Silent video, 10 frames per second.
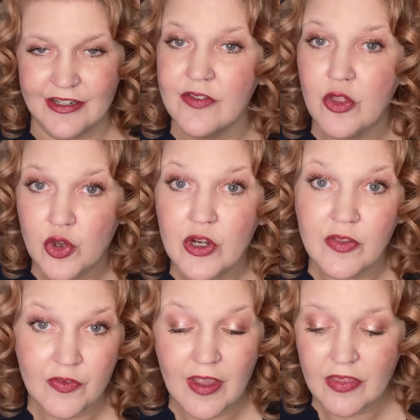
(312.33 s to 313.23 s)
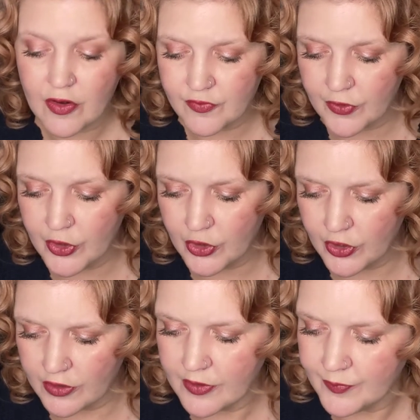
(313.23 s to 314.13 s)
and then you're going to stay there for
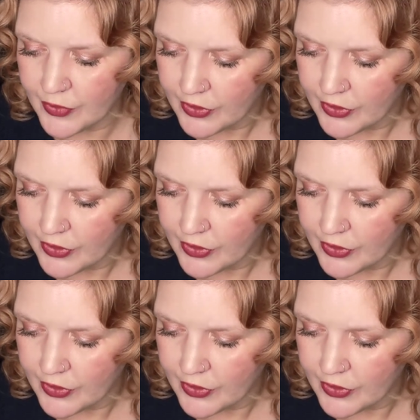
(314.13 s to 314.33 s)
good.